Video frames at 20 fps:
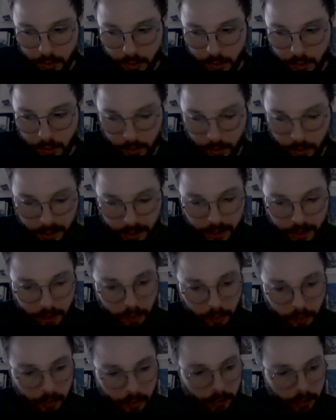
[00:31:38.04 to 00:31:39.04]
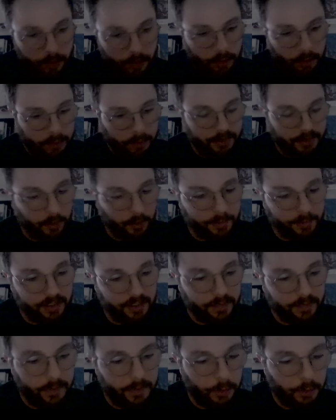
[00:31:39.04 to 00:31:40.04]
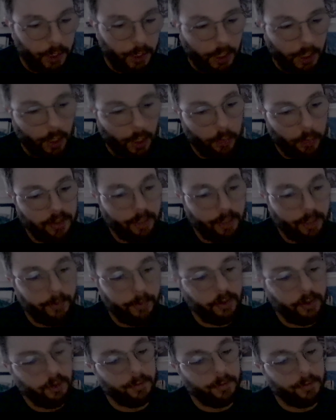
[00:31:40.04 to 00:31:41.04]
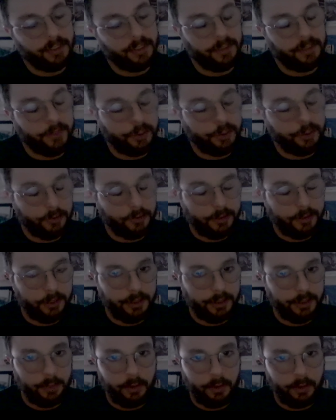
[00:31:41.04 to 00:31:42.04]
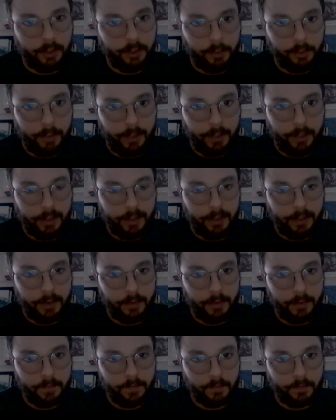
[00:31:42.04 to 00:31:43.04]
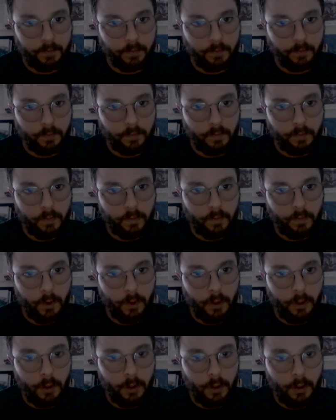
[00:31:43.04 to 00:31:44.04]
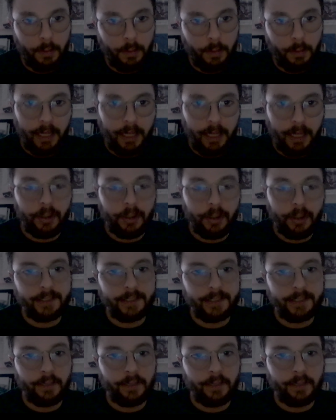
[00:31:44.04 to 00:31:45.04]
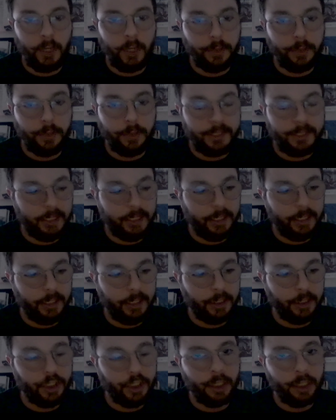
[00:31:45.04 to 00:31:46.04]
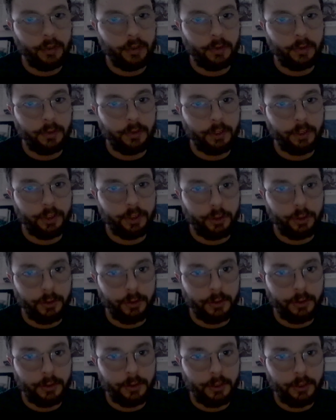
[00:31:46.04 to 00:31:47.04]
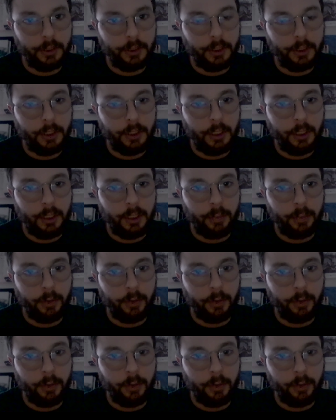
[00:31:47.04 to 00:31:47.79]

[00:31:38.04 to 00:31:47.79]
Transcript: okay, so how we interpret observations is model dependent, but I don't understand why you say initial conditions are model